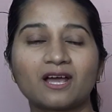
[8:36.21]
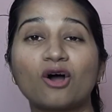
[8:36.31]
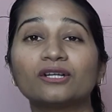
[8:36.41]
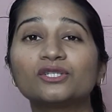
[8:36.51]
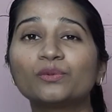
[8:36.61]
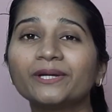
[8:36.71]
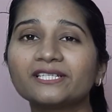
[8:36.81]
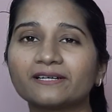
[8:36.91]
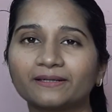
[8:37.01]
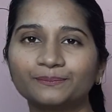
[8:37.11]
On
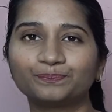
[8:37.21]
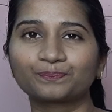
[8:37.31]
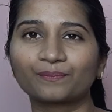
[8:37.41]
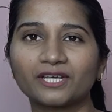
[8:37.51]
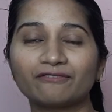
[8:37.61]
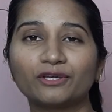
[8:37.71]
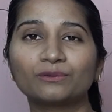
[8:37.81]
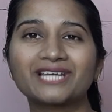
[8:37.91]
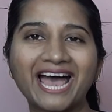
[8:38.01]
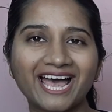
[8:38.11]
Twitter, if you
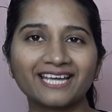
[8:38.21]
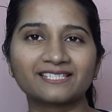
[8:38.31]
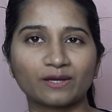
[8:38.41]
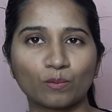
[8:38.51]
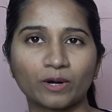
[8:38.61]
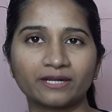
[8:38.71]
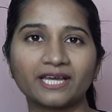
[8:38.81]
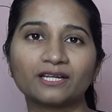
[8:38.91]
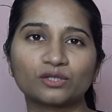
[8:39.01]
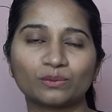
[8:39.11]
tag someone
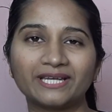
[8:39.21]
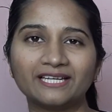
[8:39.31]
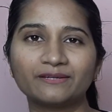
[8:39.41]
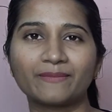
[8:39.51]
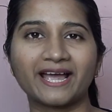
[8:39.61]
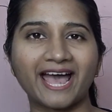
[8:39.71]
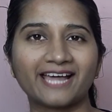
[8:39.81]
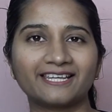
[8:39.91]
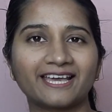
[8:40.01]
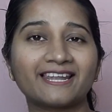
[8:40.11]
in a tweet by
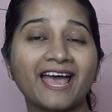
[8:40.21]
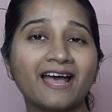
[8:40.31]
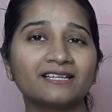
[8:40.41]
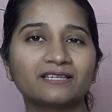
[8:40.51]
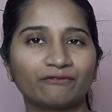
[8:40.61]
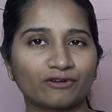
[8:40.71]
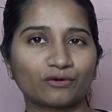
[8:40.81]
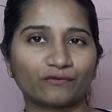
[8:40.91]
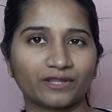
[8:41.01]
adding an at in front of